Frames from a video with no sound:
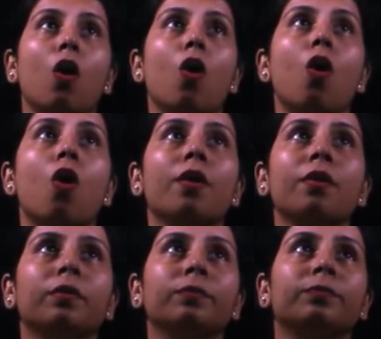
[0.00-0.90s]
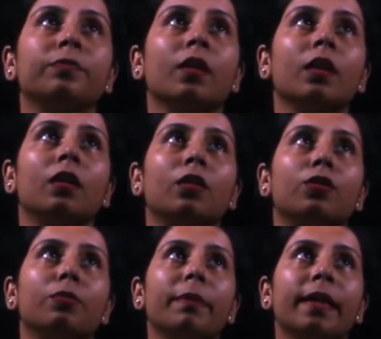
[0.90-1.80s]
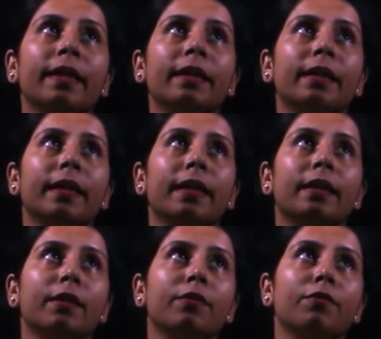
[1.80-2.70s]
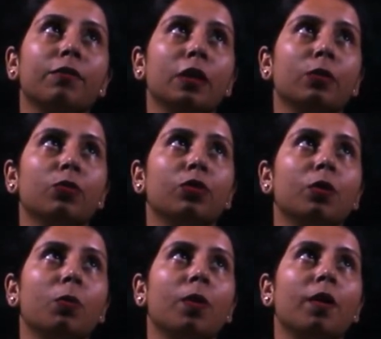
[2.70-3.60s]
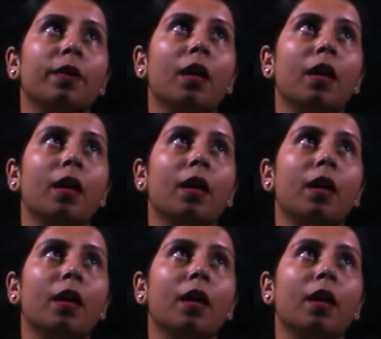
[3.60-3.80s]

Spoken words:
or to make it negative, we use the word